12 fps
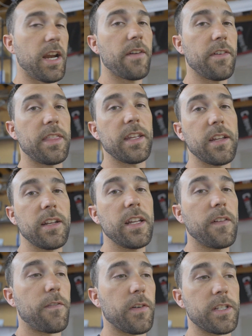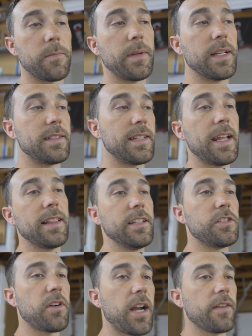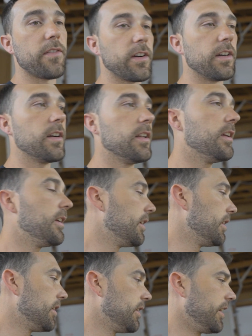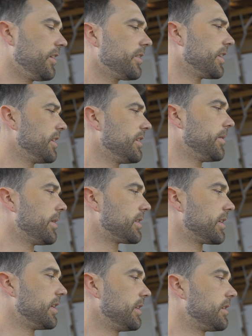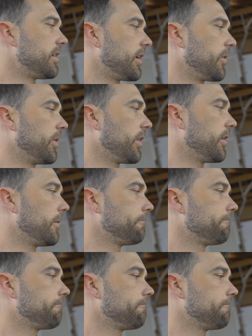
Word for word: everything you need for it to be a daily driver. I don't think the Demon has a heated steering wheel though.